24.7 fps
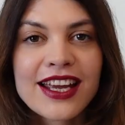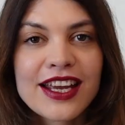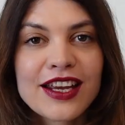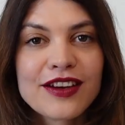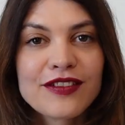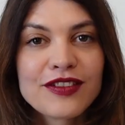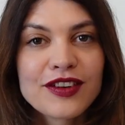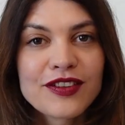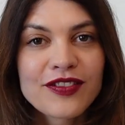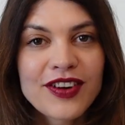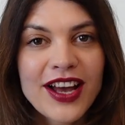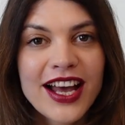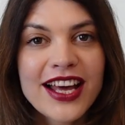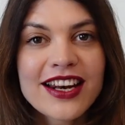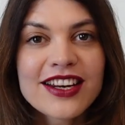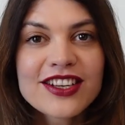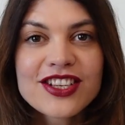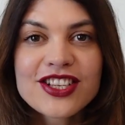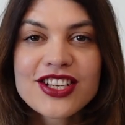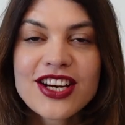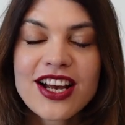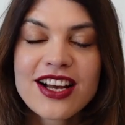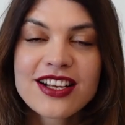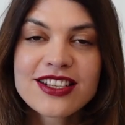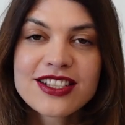If you've had a
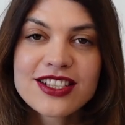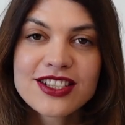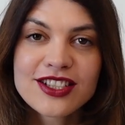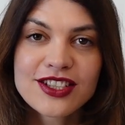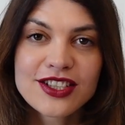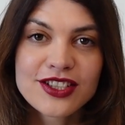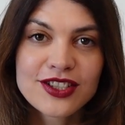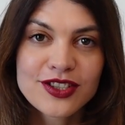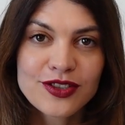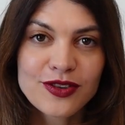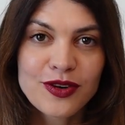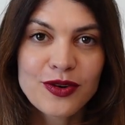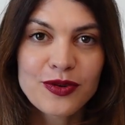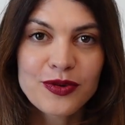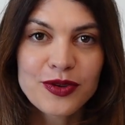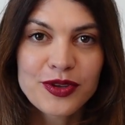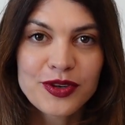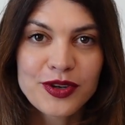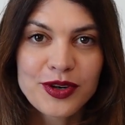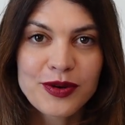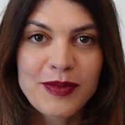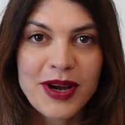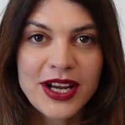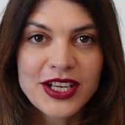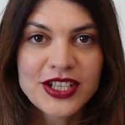chance to scroll
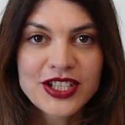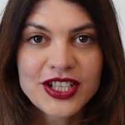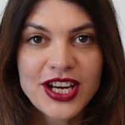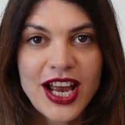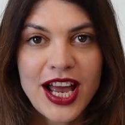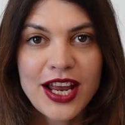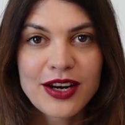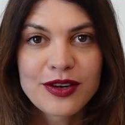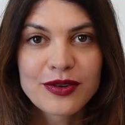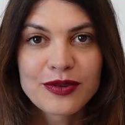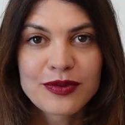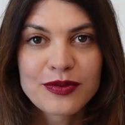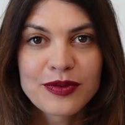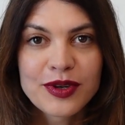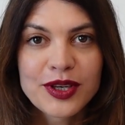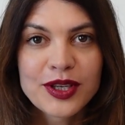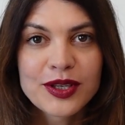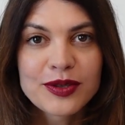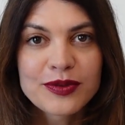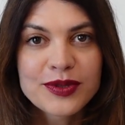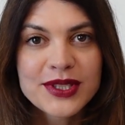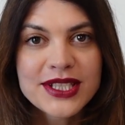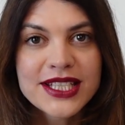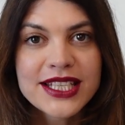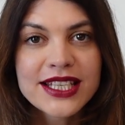through my channel,
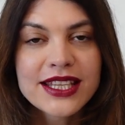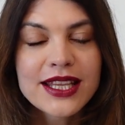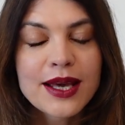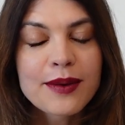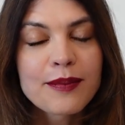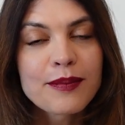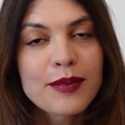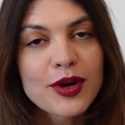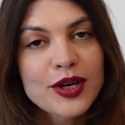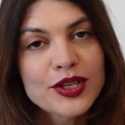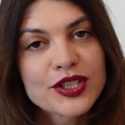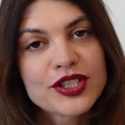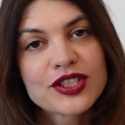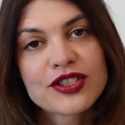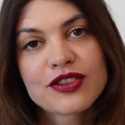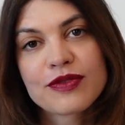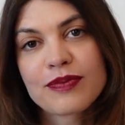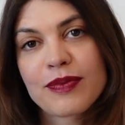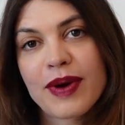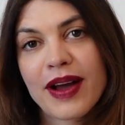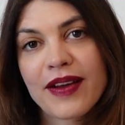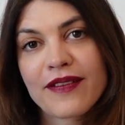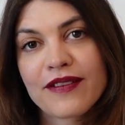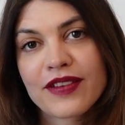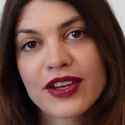you'll see that most of
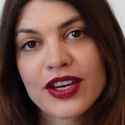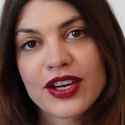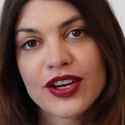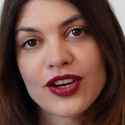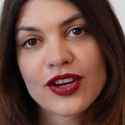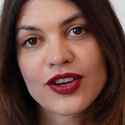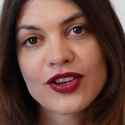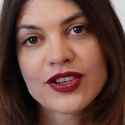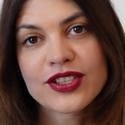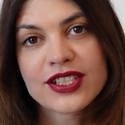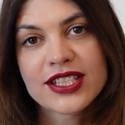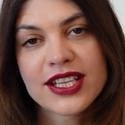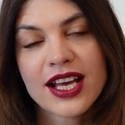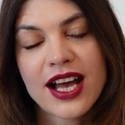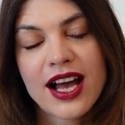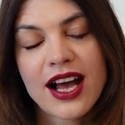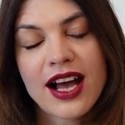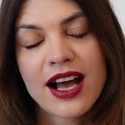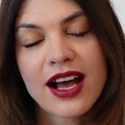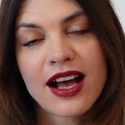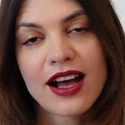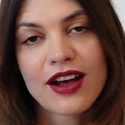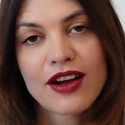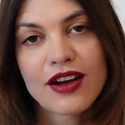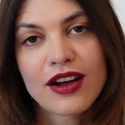my videos
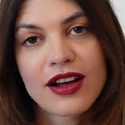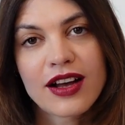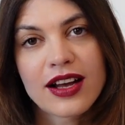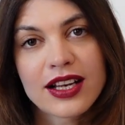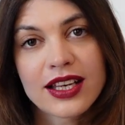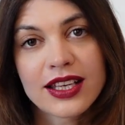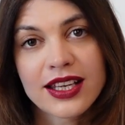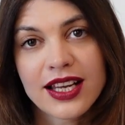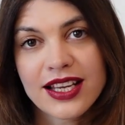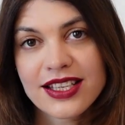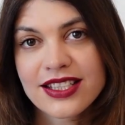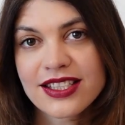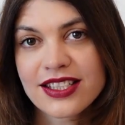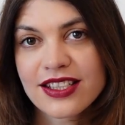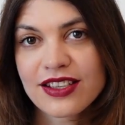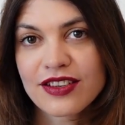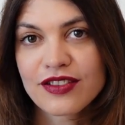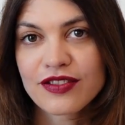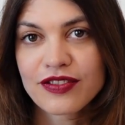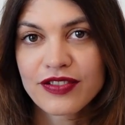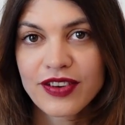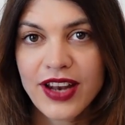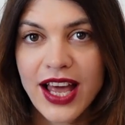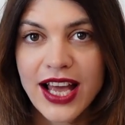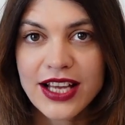are London
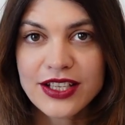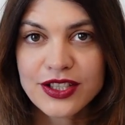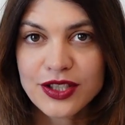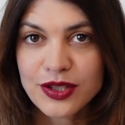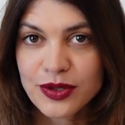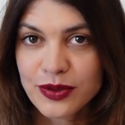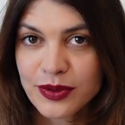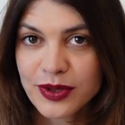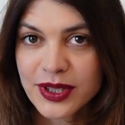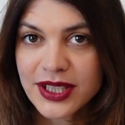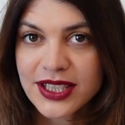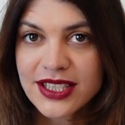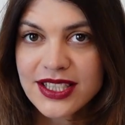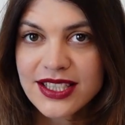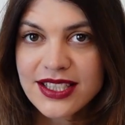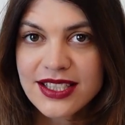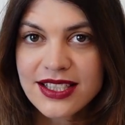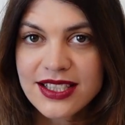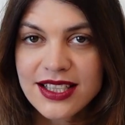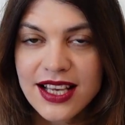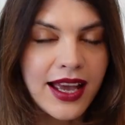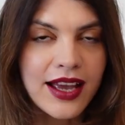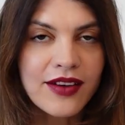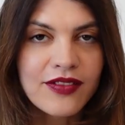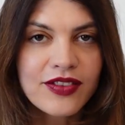flat
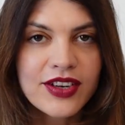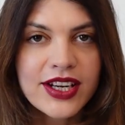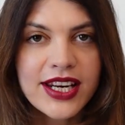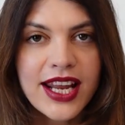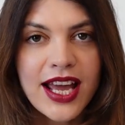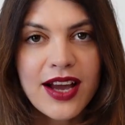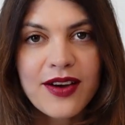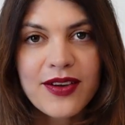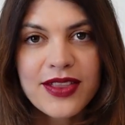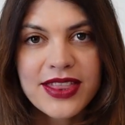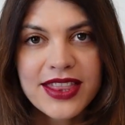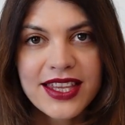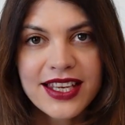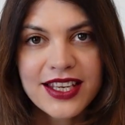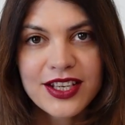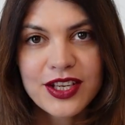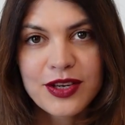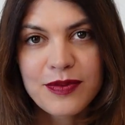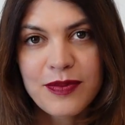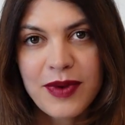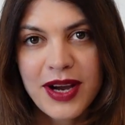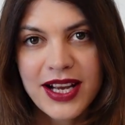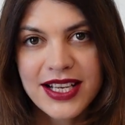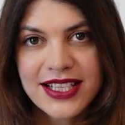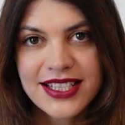tours. Every now and then you
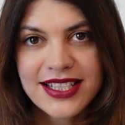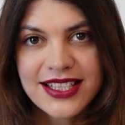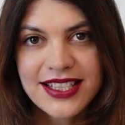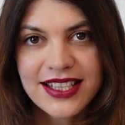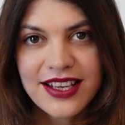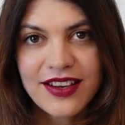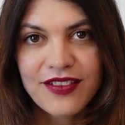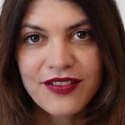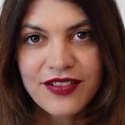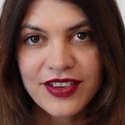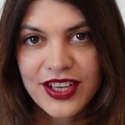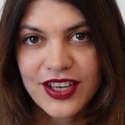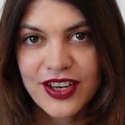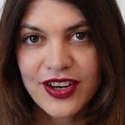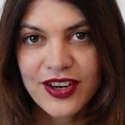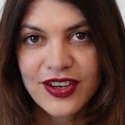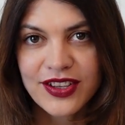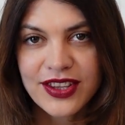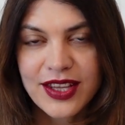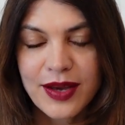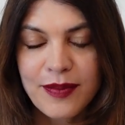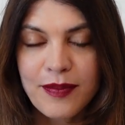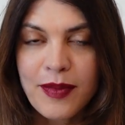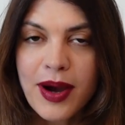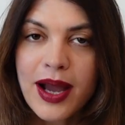might see a
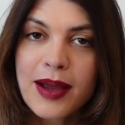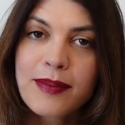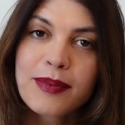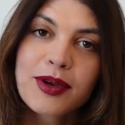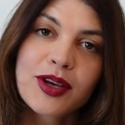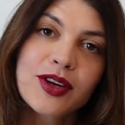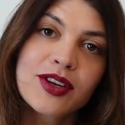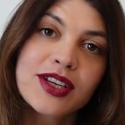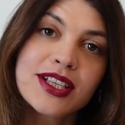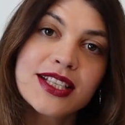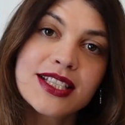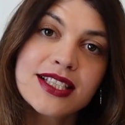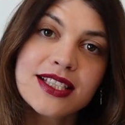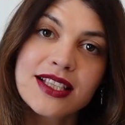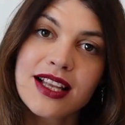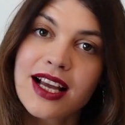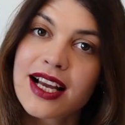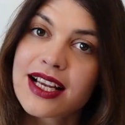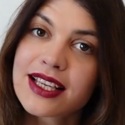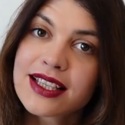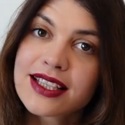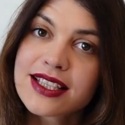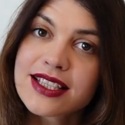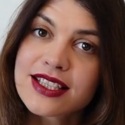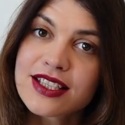video that might be on a
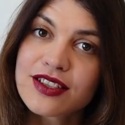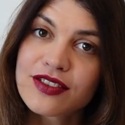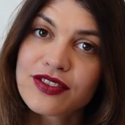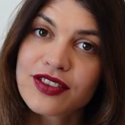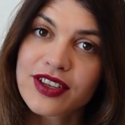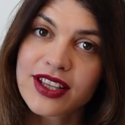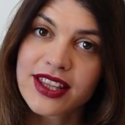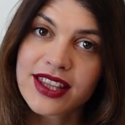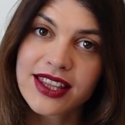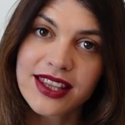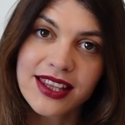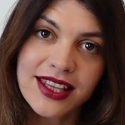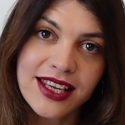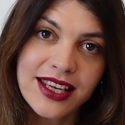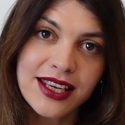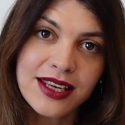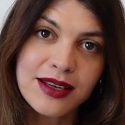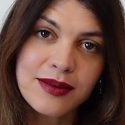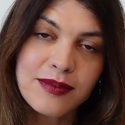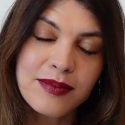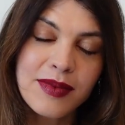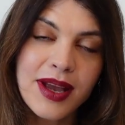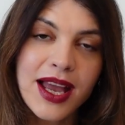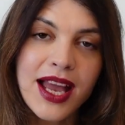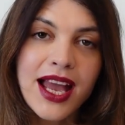slightly different
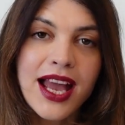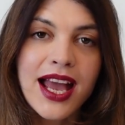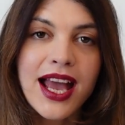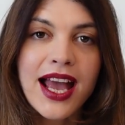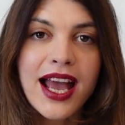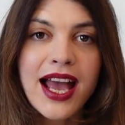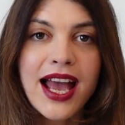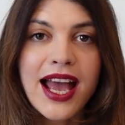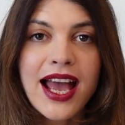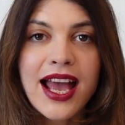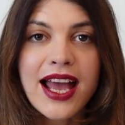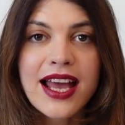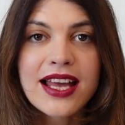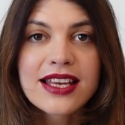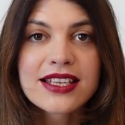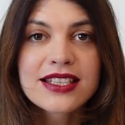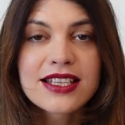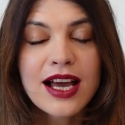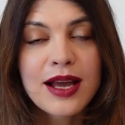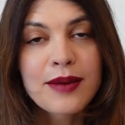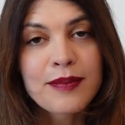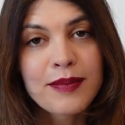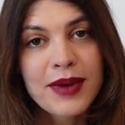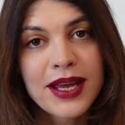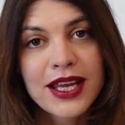theme, and
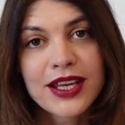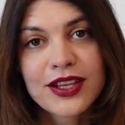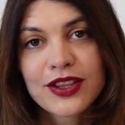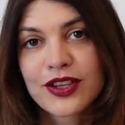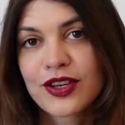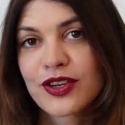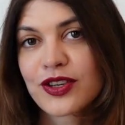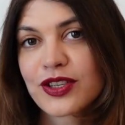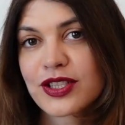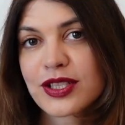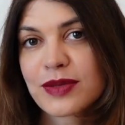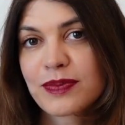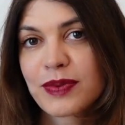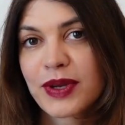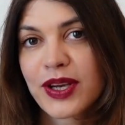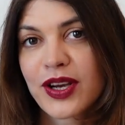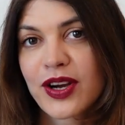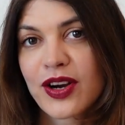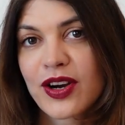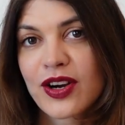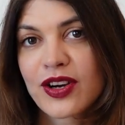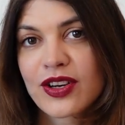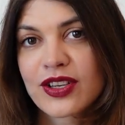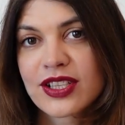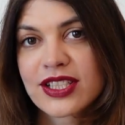I make those
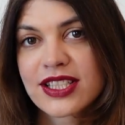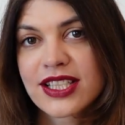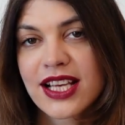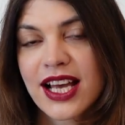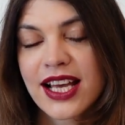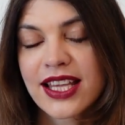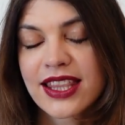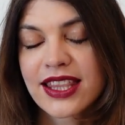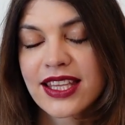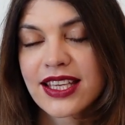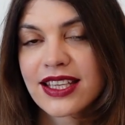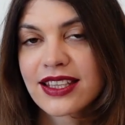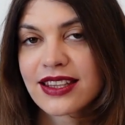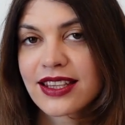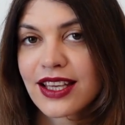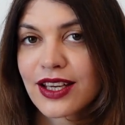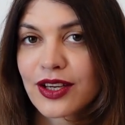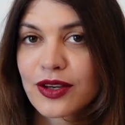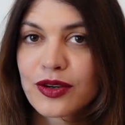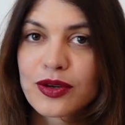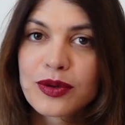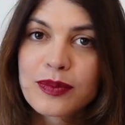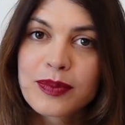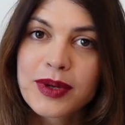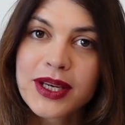because I think they
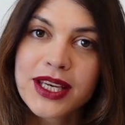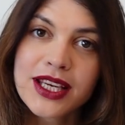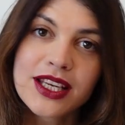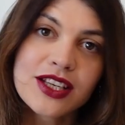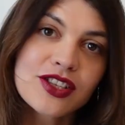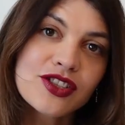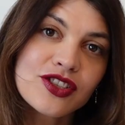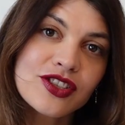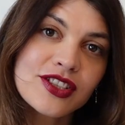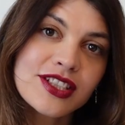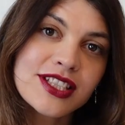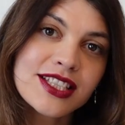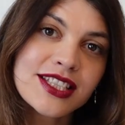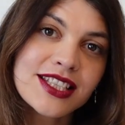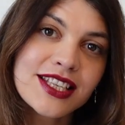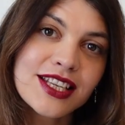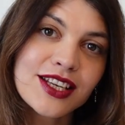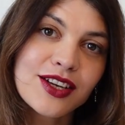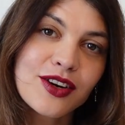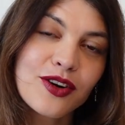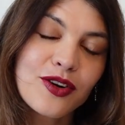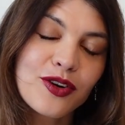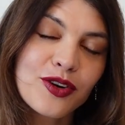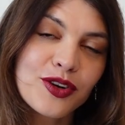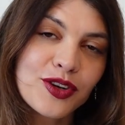could be
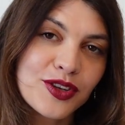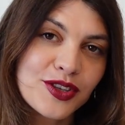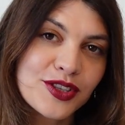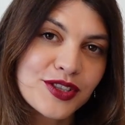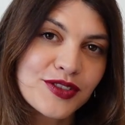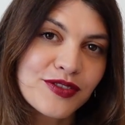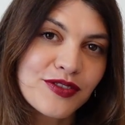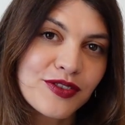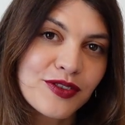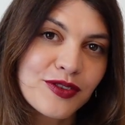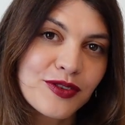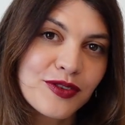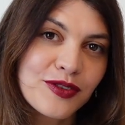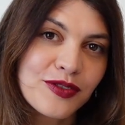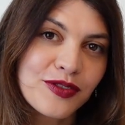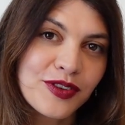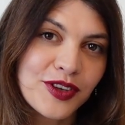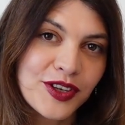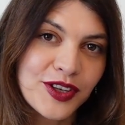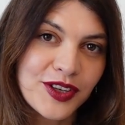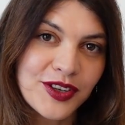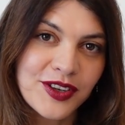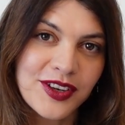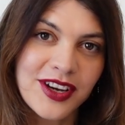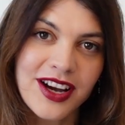interesting or useful for
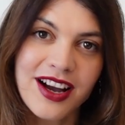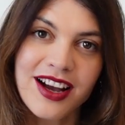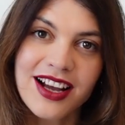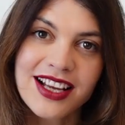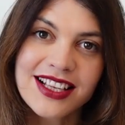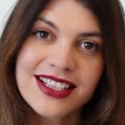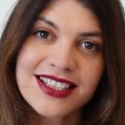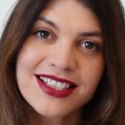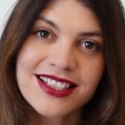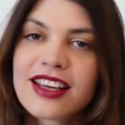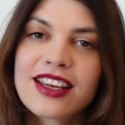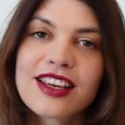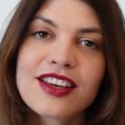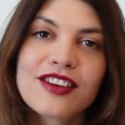you guys.